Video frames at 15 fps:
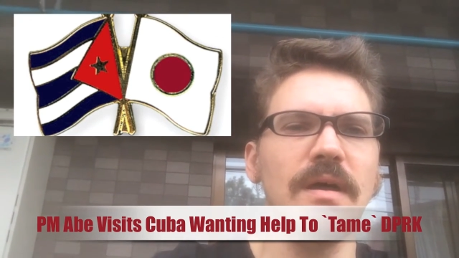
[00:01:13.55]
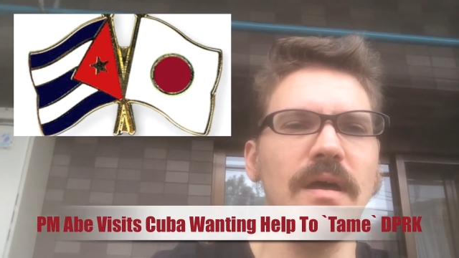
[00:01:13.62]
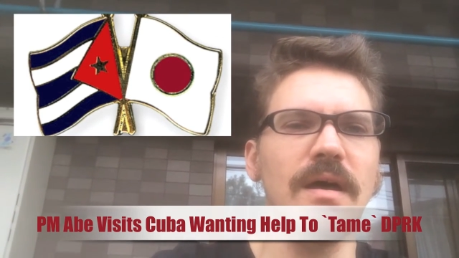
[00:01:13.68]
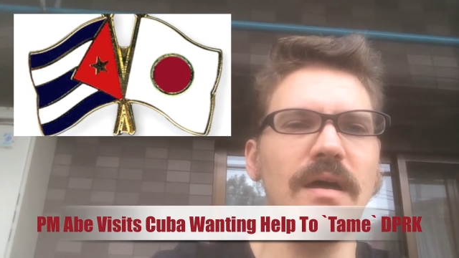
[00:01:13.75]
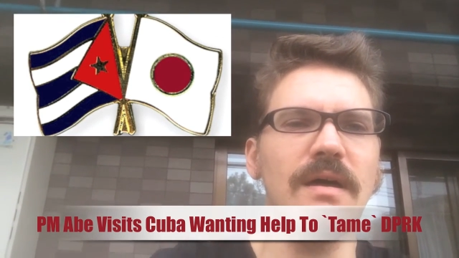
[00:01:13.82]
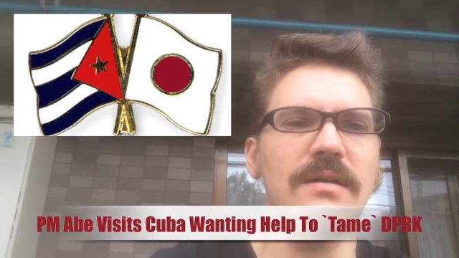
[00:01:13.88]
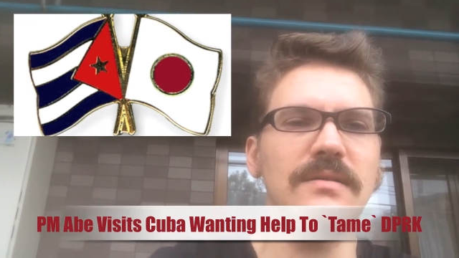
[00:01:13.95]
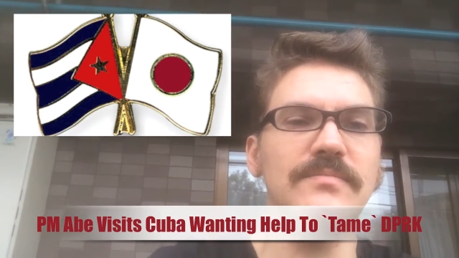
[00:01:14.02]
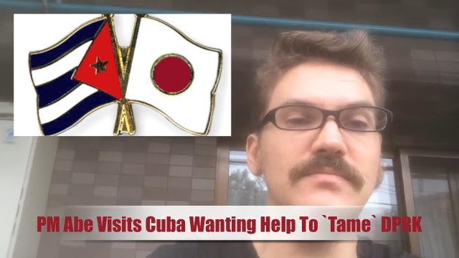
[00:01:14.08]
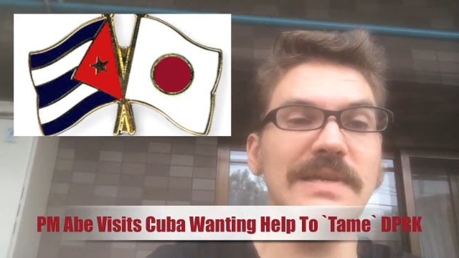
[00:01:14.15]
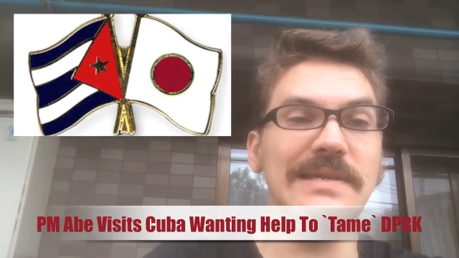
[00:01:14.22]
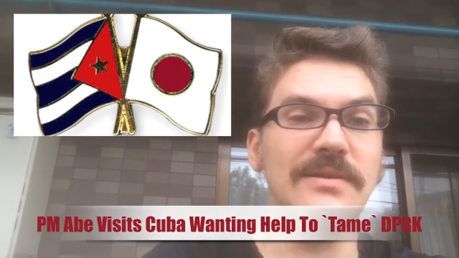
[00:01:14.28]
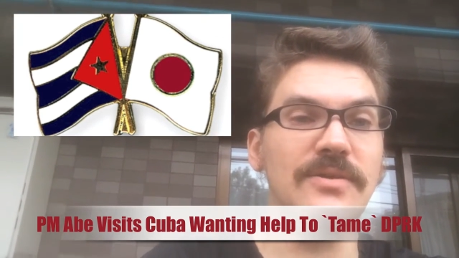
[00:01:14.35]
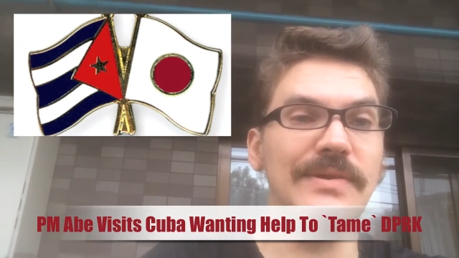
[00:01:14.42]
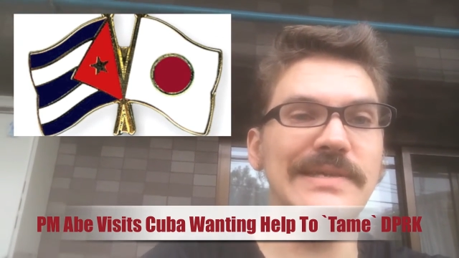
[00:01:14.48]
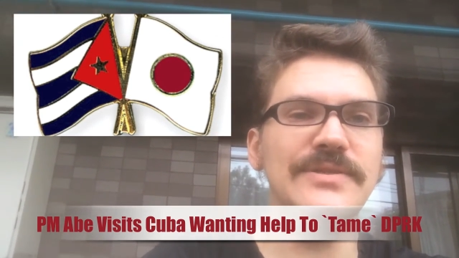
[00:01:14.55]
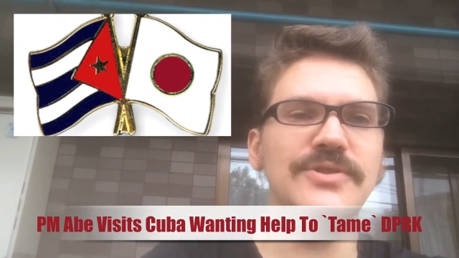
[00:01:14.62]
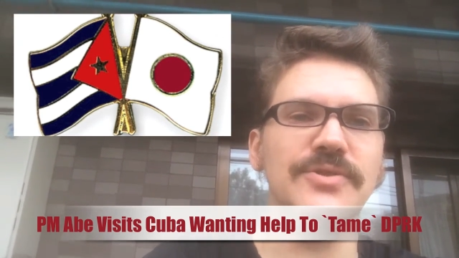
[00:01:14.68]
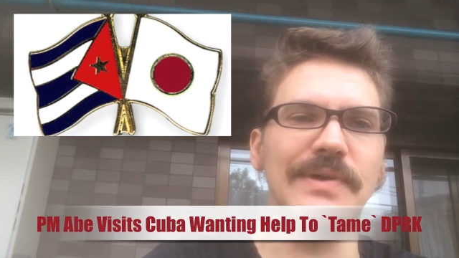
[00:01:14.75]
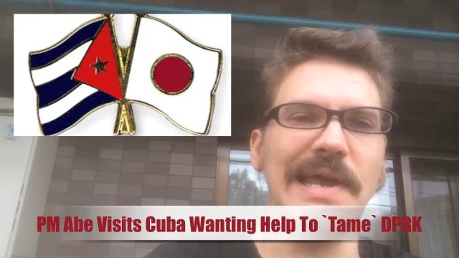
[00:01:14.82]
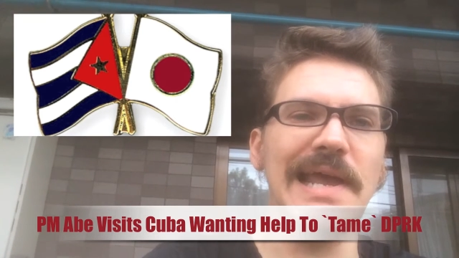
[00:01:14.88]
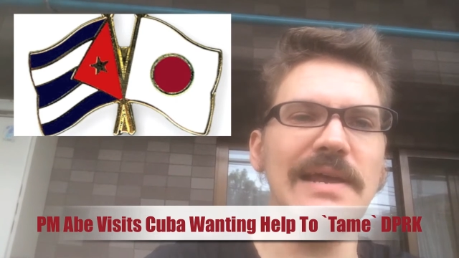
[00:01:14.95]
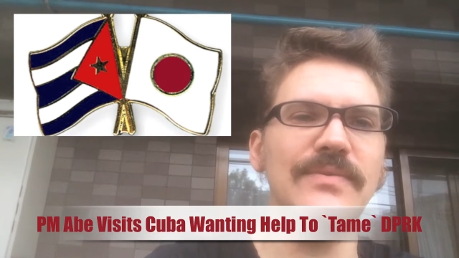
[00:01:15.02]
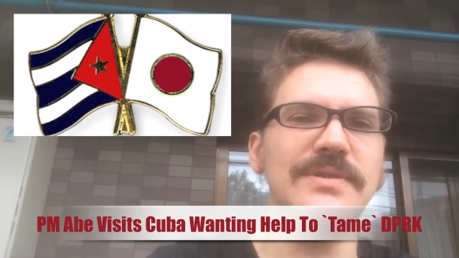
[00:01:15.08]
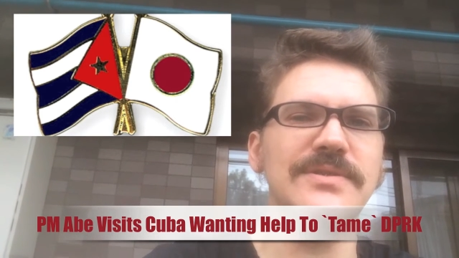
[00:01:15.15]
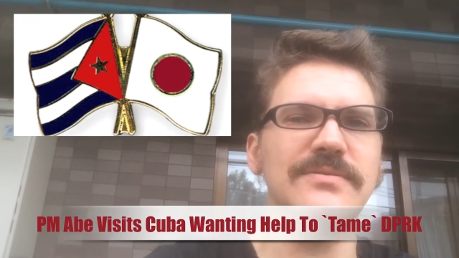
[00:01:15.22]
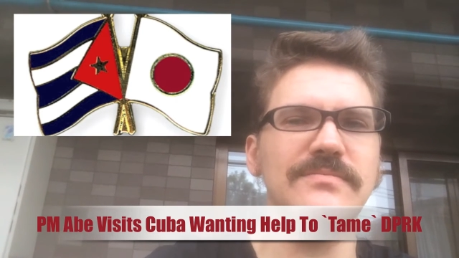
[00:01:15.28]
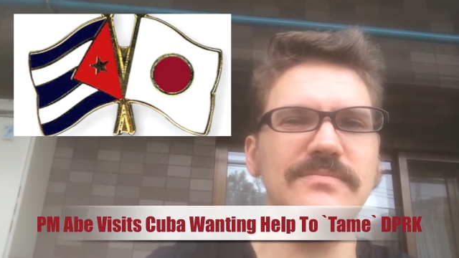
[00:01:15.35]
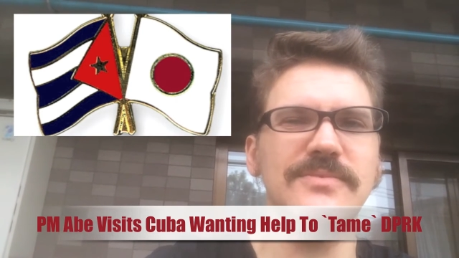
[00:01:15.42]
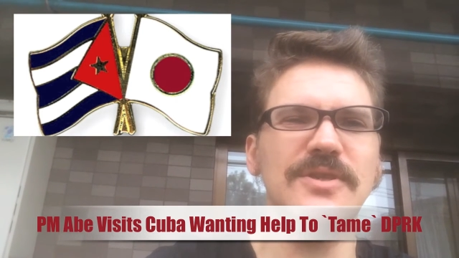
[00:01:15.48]
Uh, increased trade, which
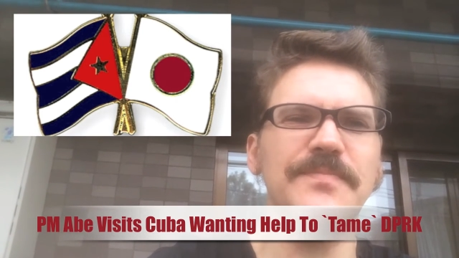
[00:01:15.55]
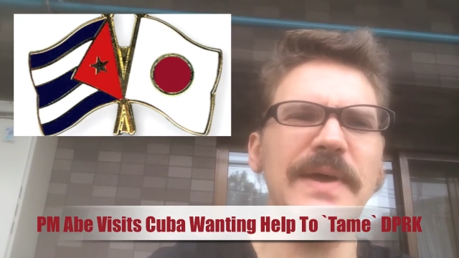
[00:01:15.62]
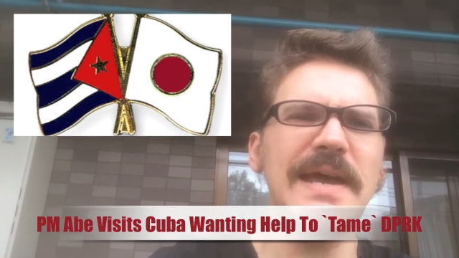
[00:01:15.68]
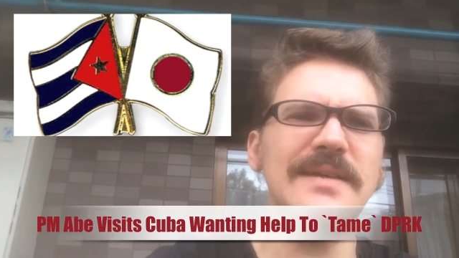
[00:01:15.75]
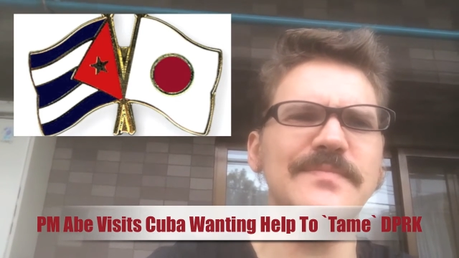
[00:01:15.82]
Japan